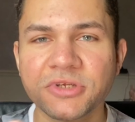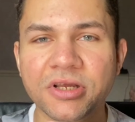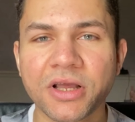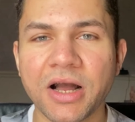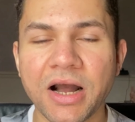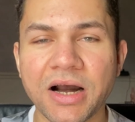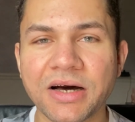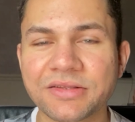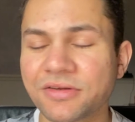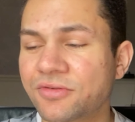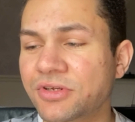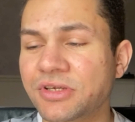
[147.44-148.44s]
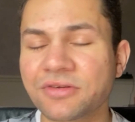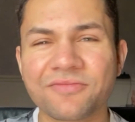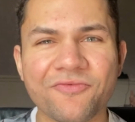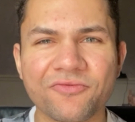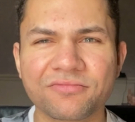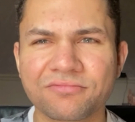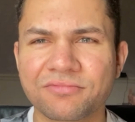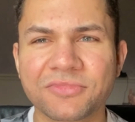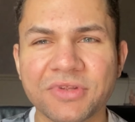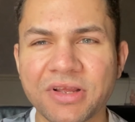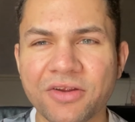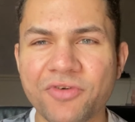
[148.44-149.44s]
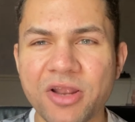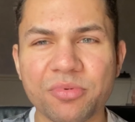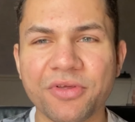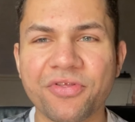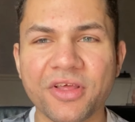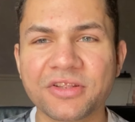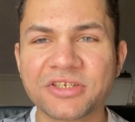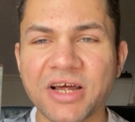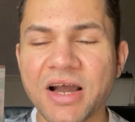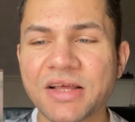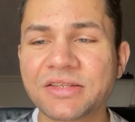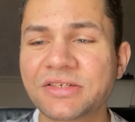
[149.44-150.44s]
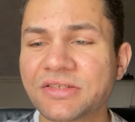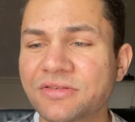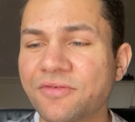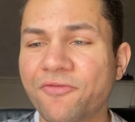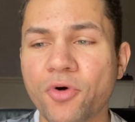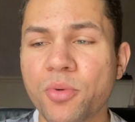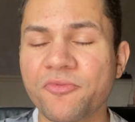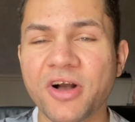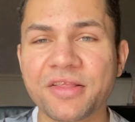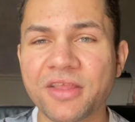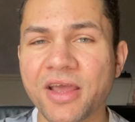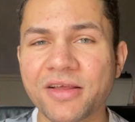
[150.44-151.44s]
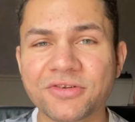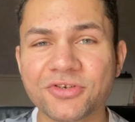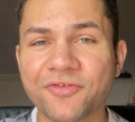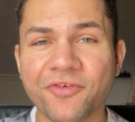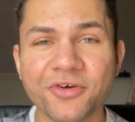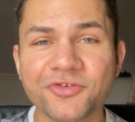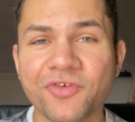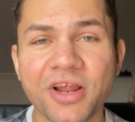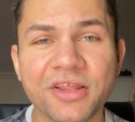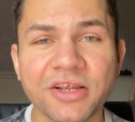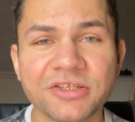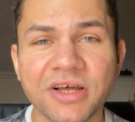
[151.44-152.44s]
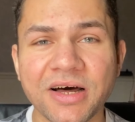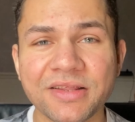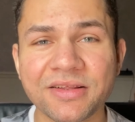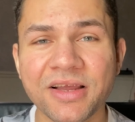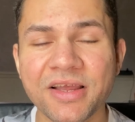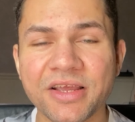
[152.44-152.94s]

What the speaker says: and the incredibly thin sides, the form factor, it just feels very nice in the hand.